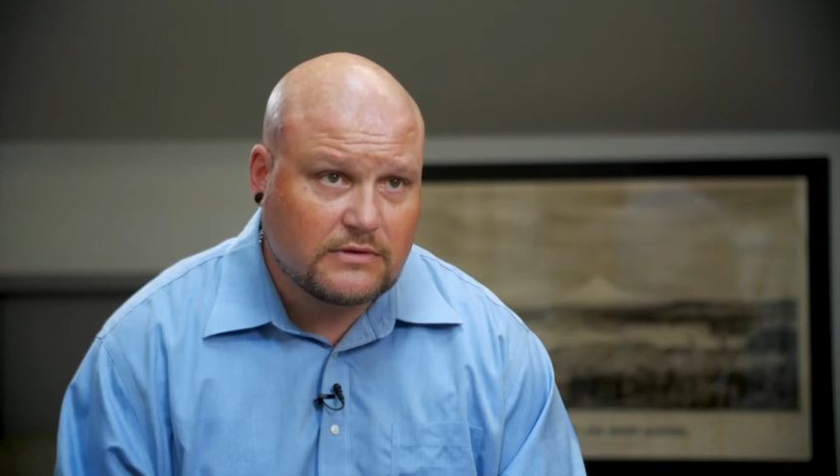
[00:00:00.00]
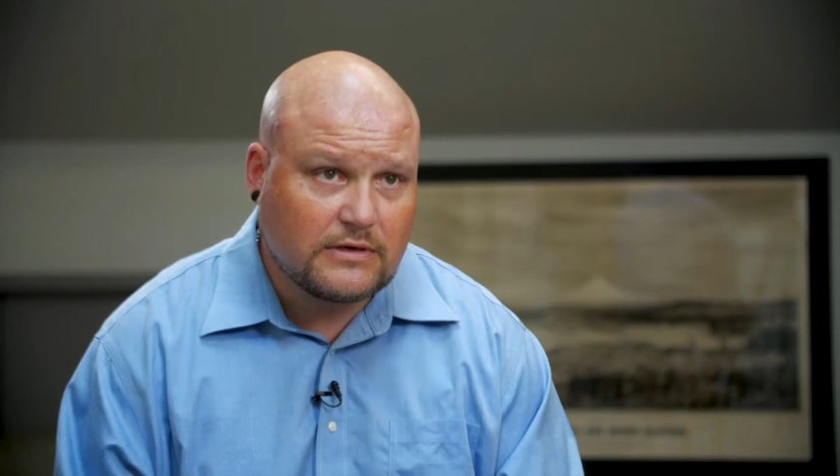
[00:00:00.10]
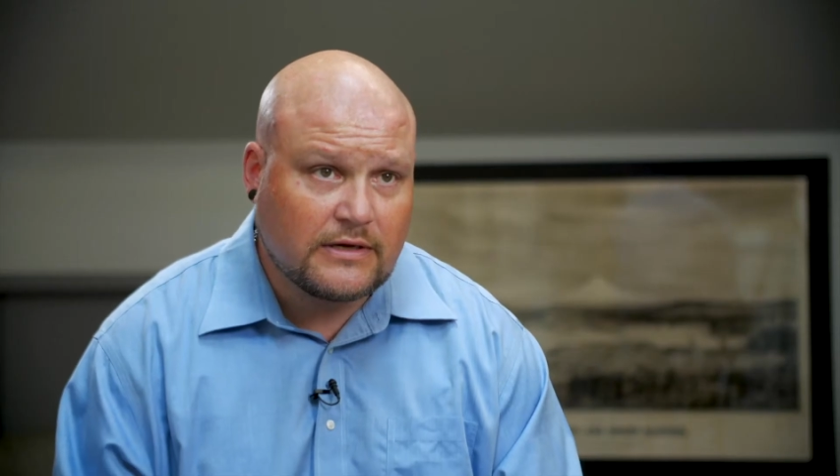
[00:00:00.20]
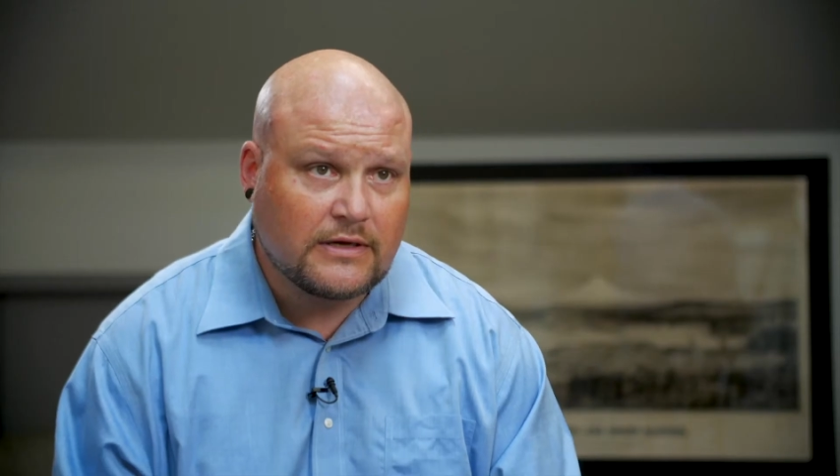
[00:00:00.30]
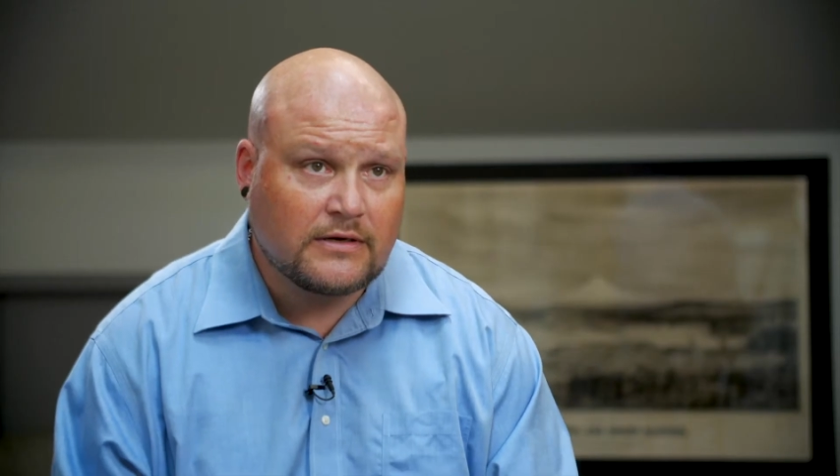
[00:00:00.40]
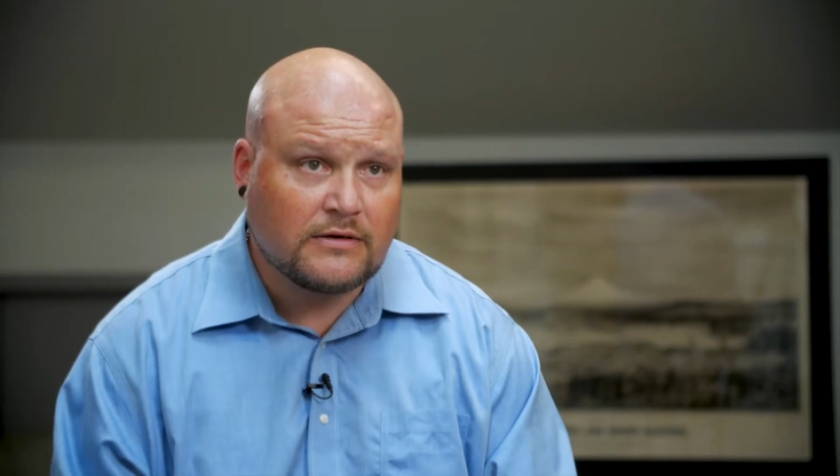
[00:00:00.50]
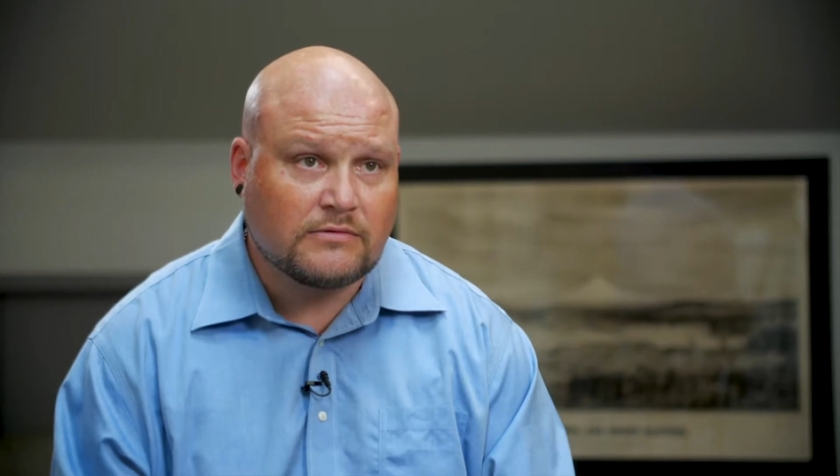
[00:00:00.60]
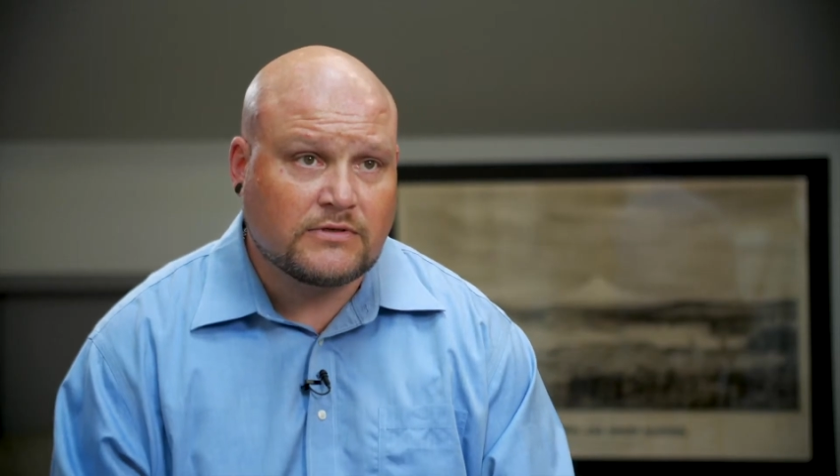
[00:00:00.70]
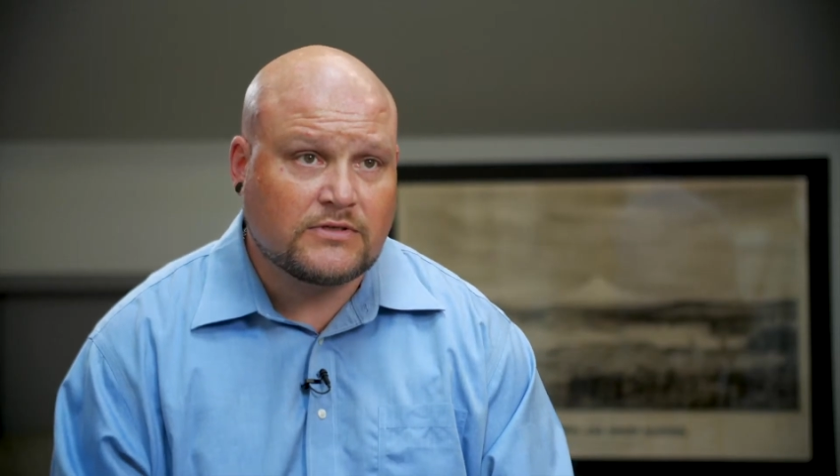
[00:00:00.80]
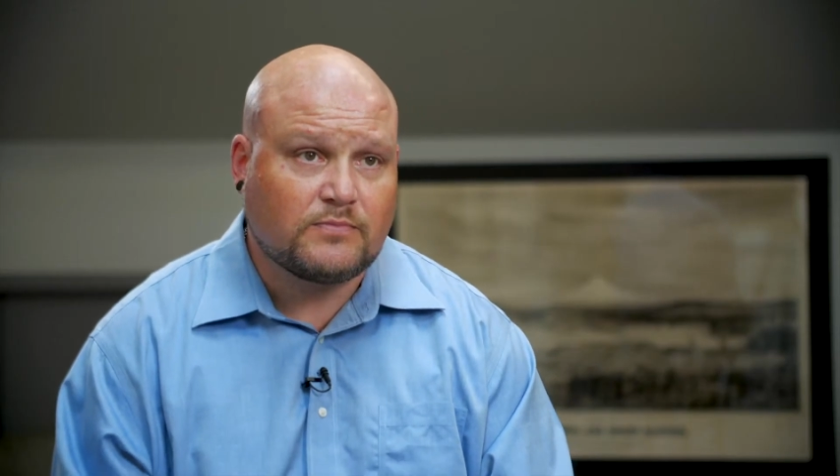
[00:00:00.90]
and it
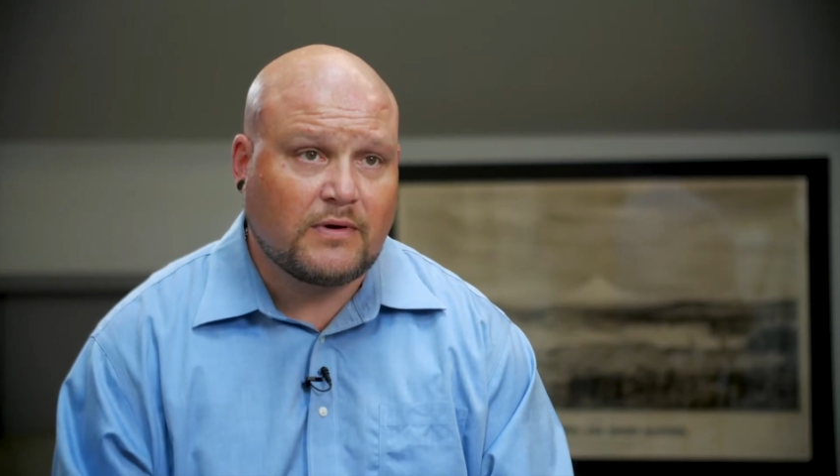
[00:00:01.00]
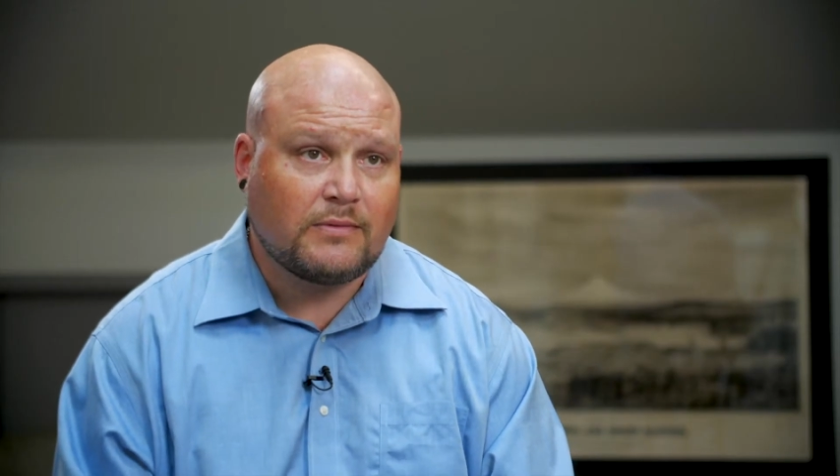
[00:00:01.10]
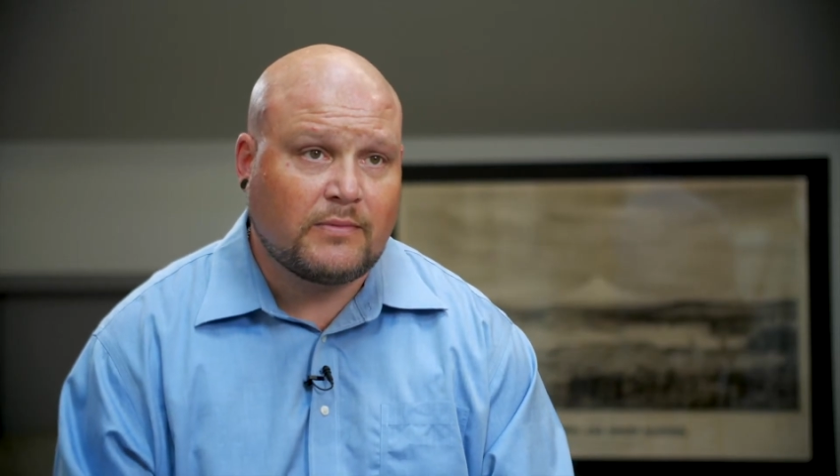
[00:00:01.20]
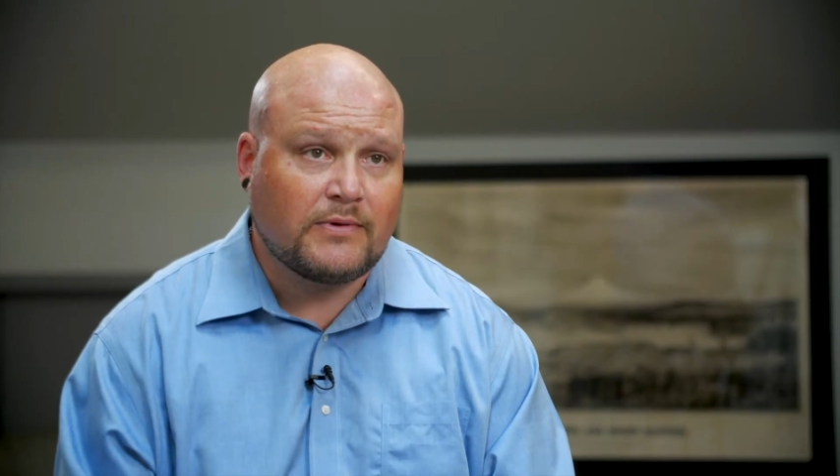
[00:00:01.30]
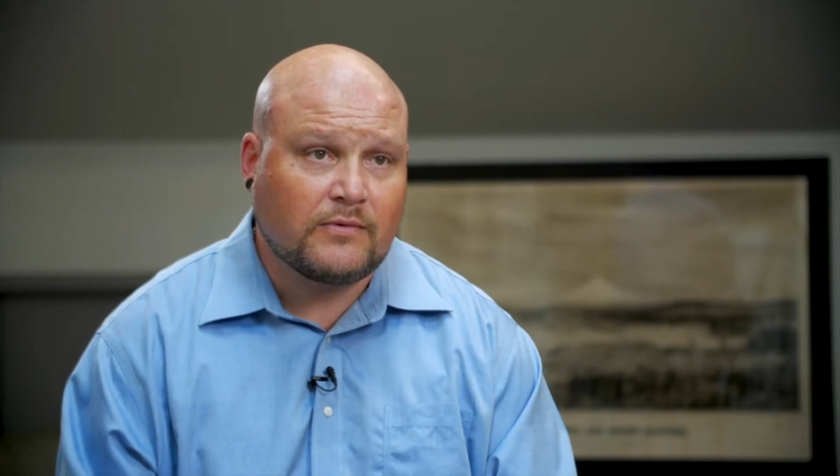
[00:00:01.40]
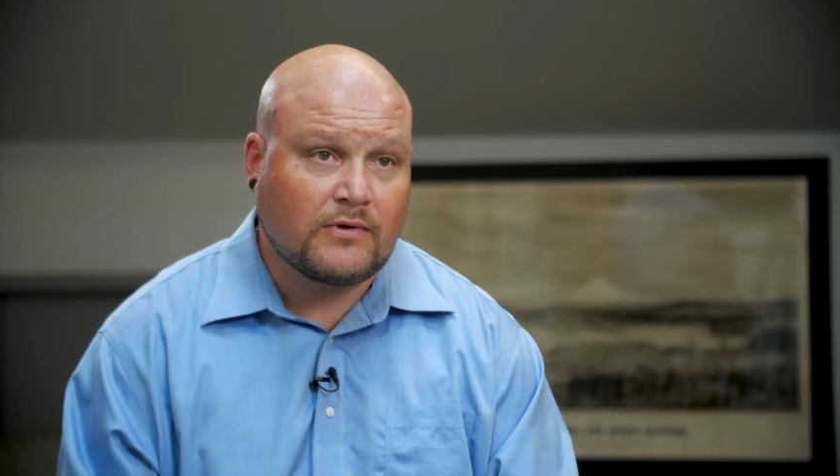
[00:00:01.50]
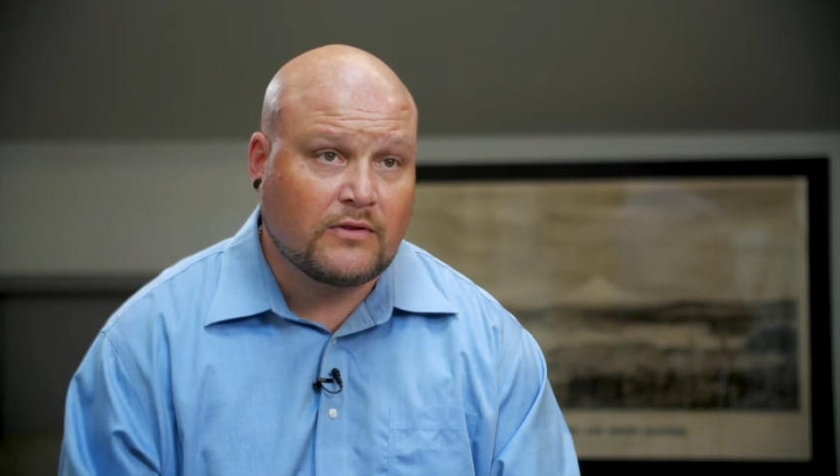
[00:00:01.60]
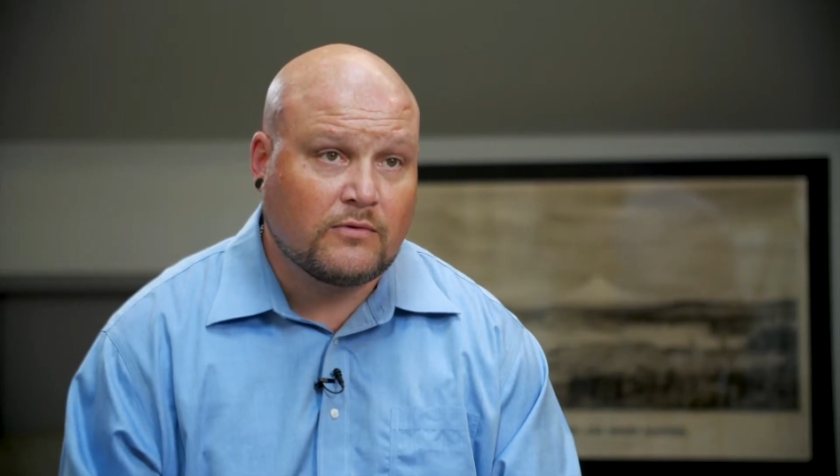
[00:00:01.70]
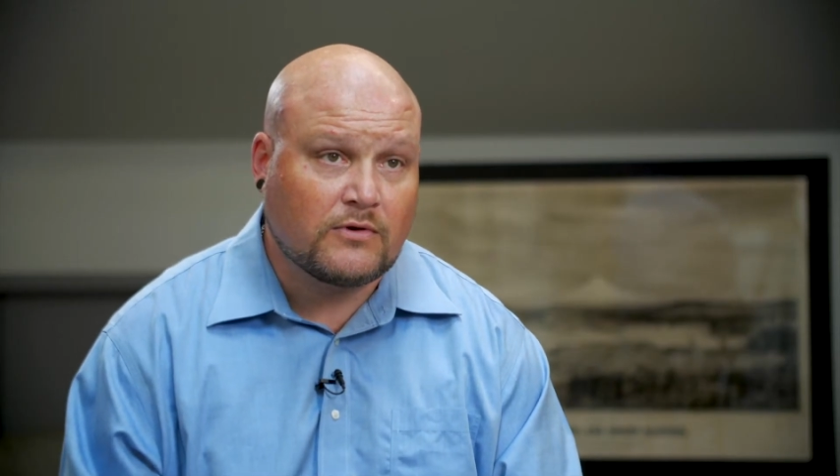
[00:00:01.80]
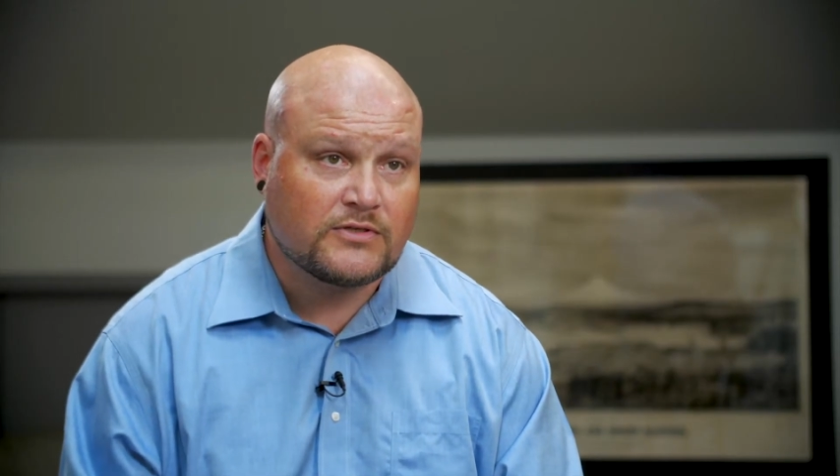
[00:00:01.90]
was probably one of
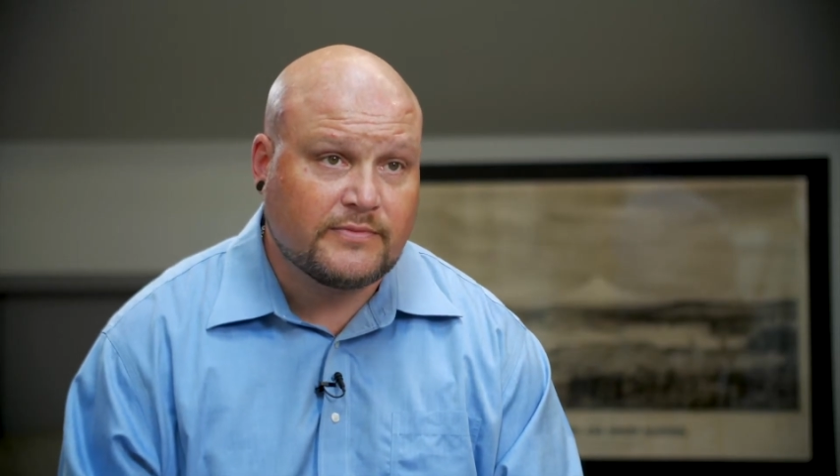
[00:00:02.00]
the worst